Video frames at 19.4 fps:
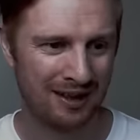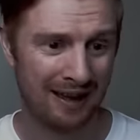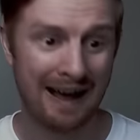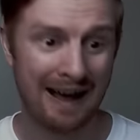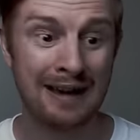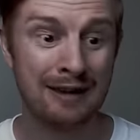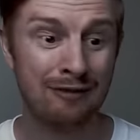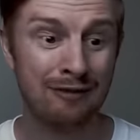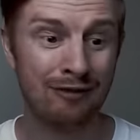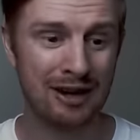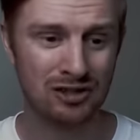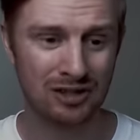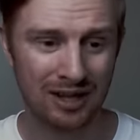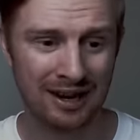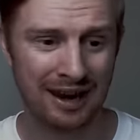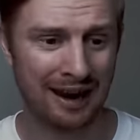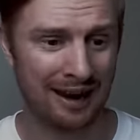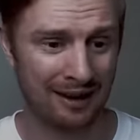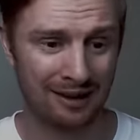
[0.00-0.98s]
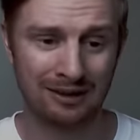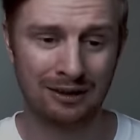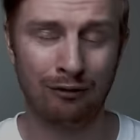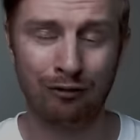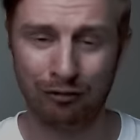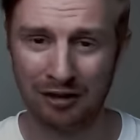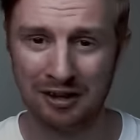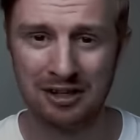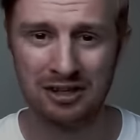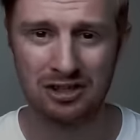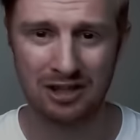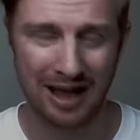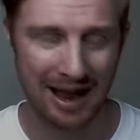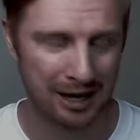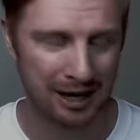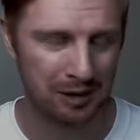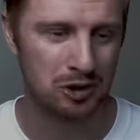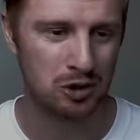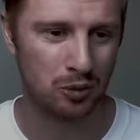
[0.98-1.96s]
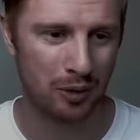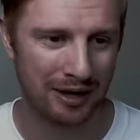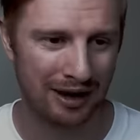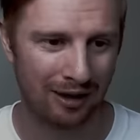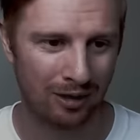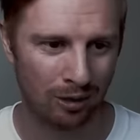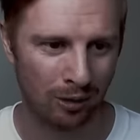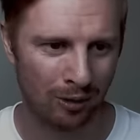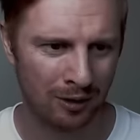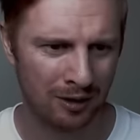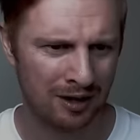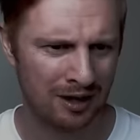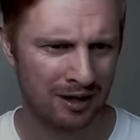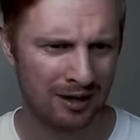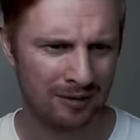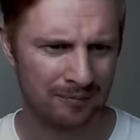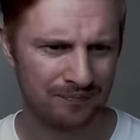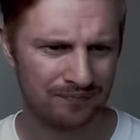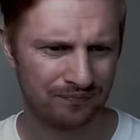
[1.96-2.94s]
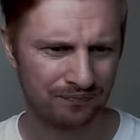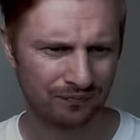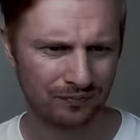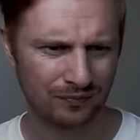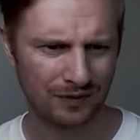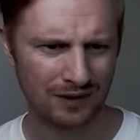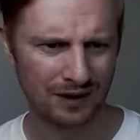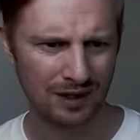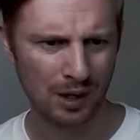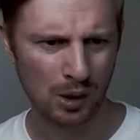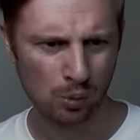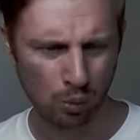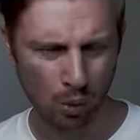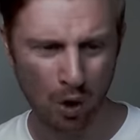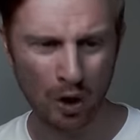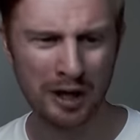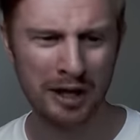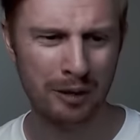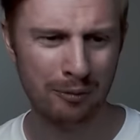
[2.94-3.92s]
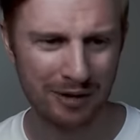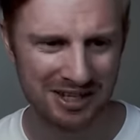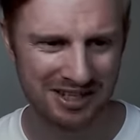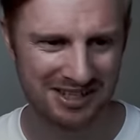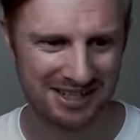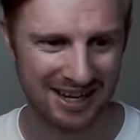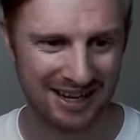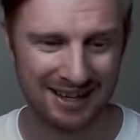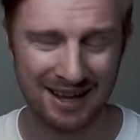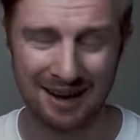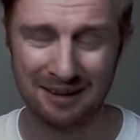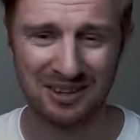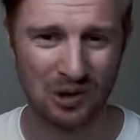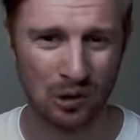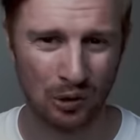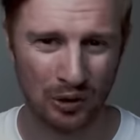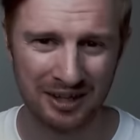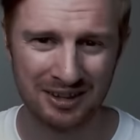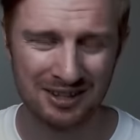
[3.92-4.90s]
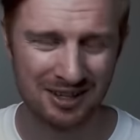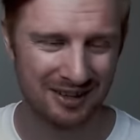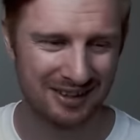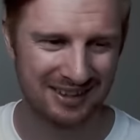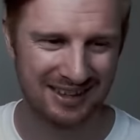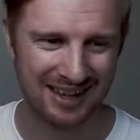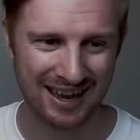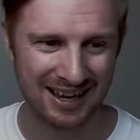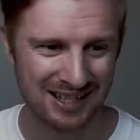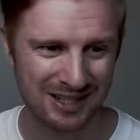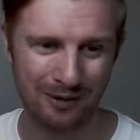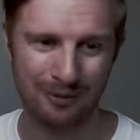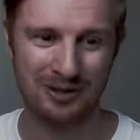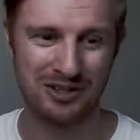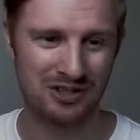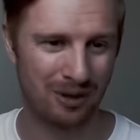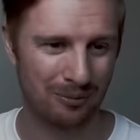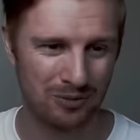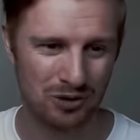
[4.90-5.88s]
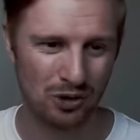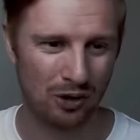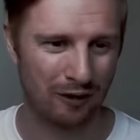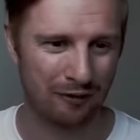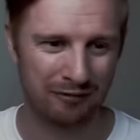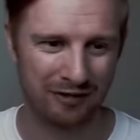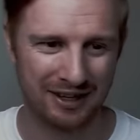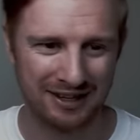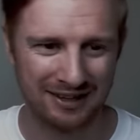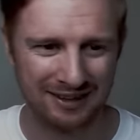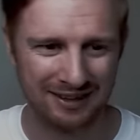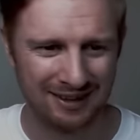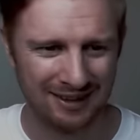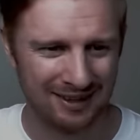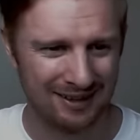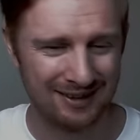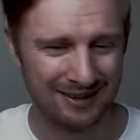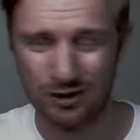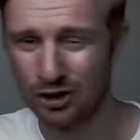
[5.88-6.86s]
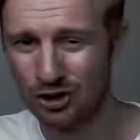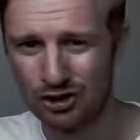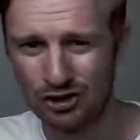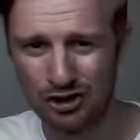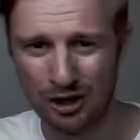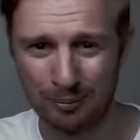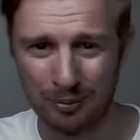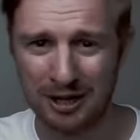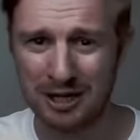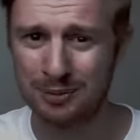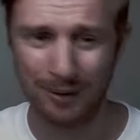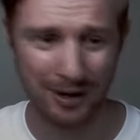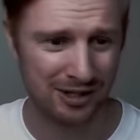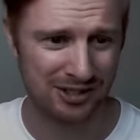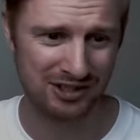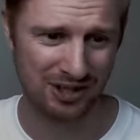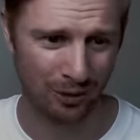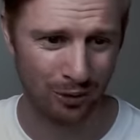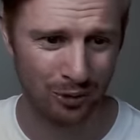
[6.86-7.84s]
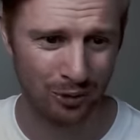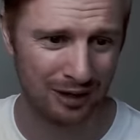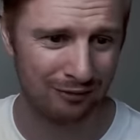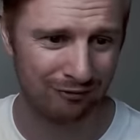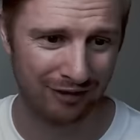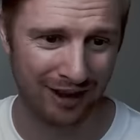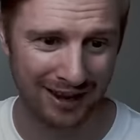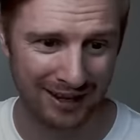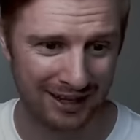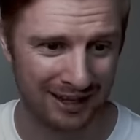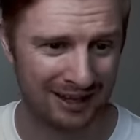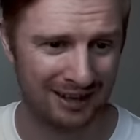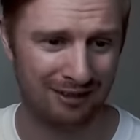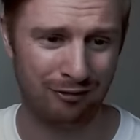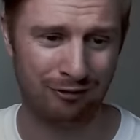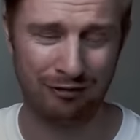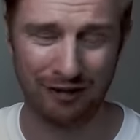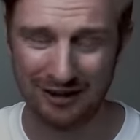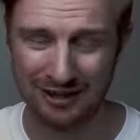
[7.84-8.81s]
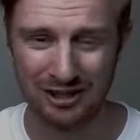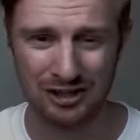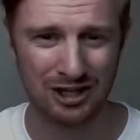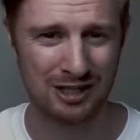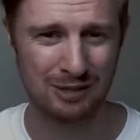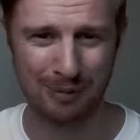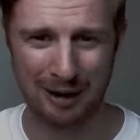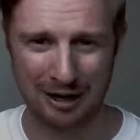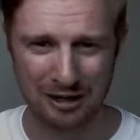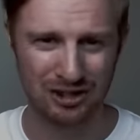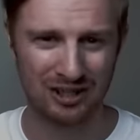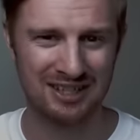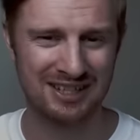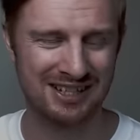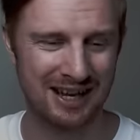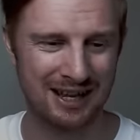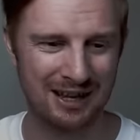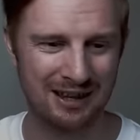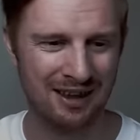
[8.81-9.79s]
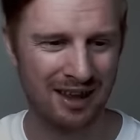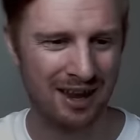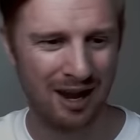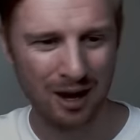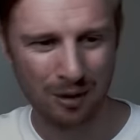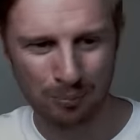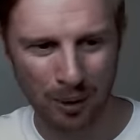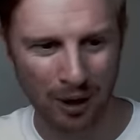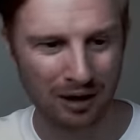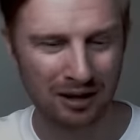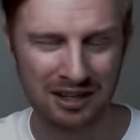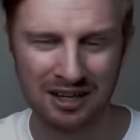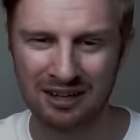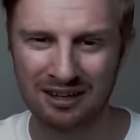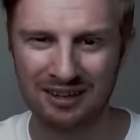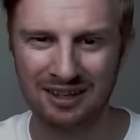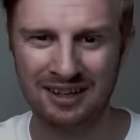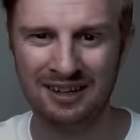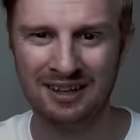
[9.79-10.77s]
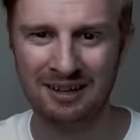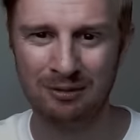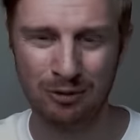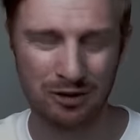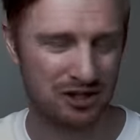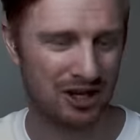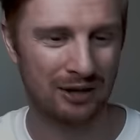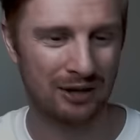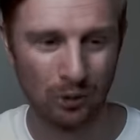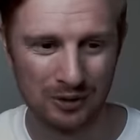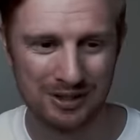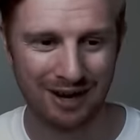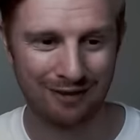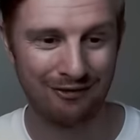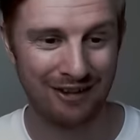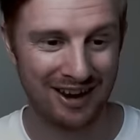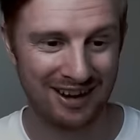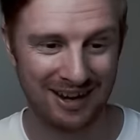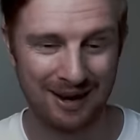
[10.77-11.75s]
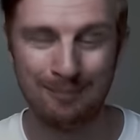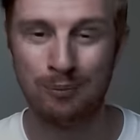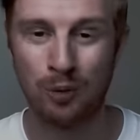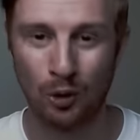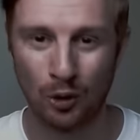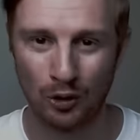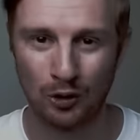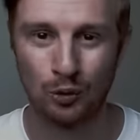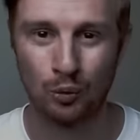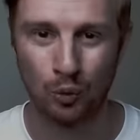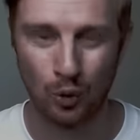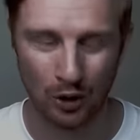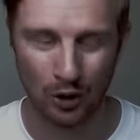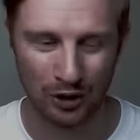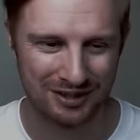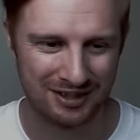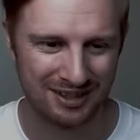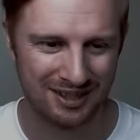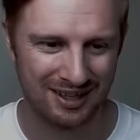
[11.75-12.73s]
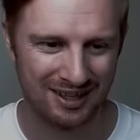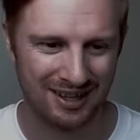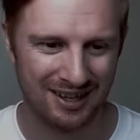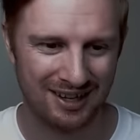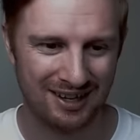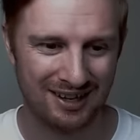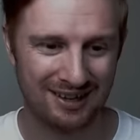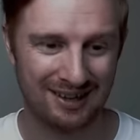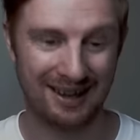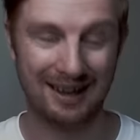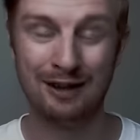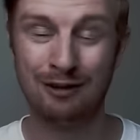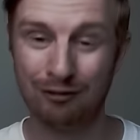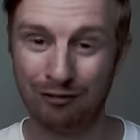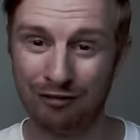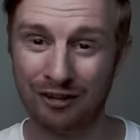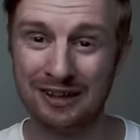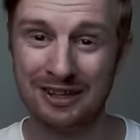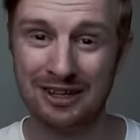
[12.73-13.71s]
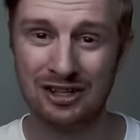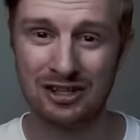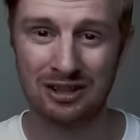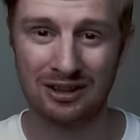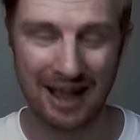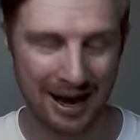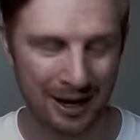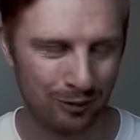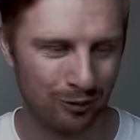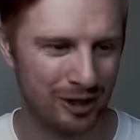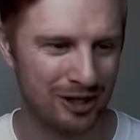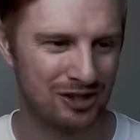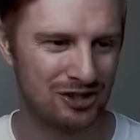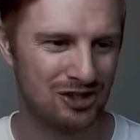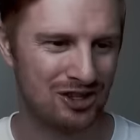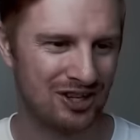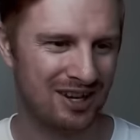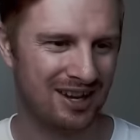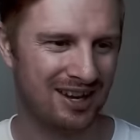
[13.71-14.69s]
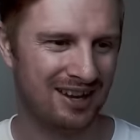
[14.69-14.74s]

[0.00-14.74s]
I've actually heard the Finnish language quite a lot what he was saying, I'm going to guess it was some sort of like just gibberish, but it sounded very Finnish, especially saying perkele, which I know is a very important word in Finnish language.